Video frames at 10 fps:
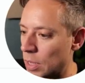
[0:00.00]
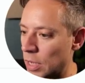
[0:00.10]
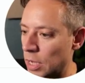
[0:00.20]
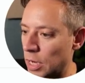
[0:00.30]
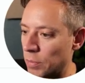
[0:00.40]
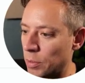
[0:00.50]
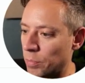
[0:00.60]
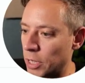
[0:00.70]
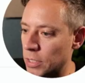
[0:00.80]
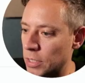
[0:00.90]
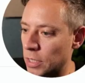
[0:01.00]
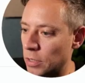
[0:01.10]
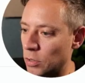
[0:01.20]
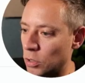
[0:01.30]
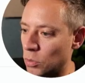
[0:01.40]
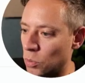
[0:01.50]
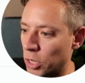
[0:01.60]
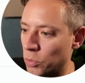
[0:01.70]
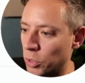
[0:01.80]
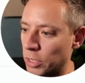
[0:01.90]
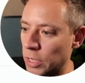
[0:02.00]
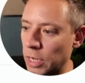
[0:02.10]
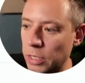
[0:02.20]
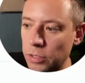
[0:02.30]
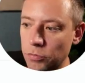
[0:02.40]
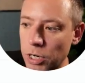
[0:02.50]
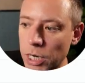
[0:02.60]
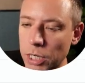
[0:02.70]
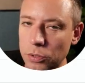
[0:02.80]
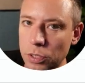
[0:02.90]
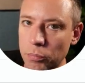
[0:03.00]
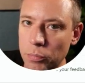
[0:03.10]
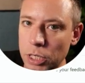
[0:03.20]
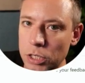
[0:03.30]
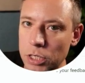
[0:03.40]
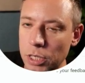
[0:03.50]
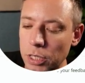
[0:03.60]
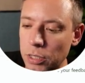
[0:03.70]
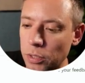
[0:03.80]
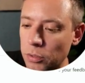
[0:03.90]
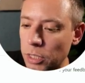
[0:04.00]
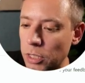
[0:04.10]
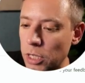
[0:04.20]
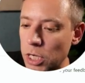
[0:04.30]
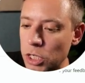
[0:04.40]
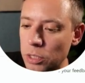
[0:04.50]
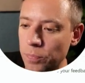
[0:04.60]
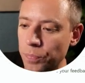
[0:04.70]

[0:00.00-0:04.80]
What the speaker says: Let me paste in the one with Active Directory Managed Identity Authentication.